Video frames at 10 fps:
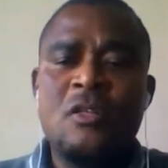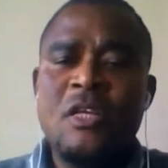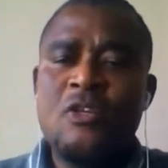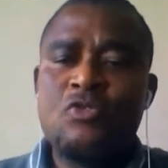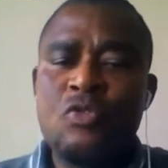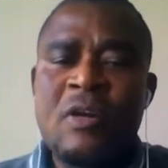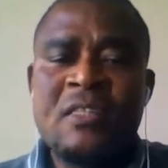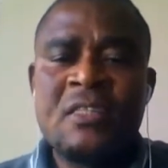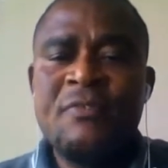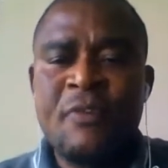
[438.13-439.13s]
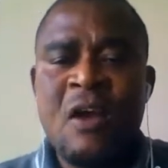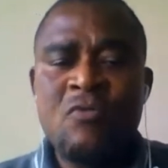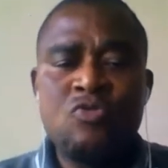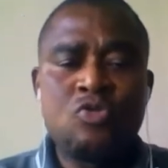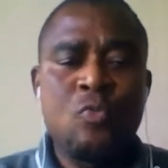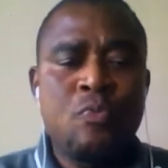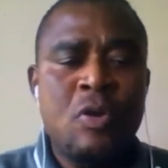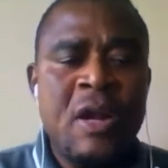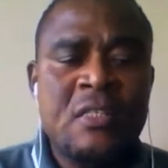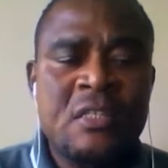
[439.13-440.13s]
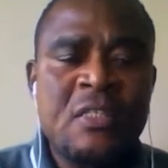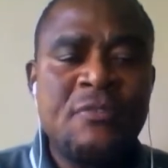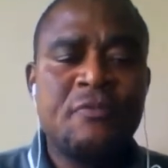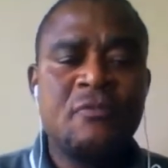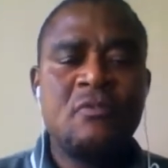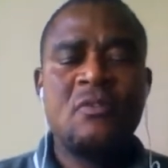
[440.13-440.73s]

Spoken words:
the retrogressive angle to progressive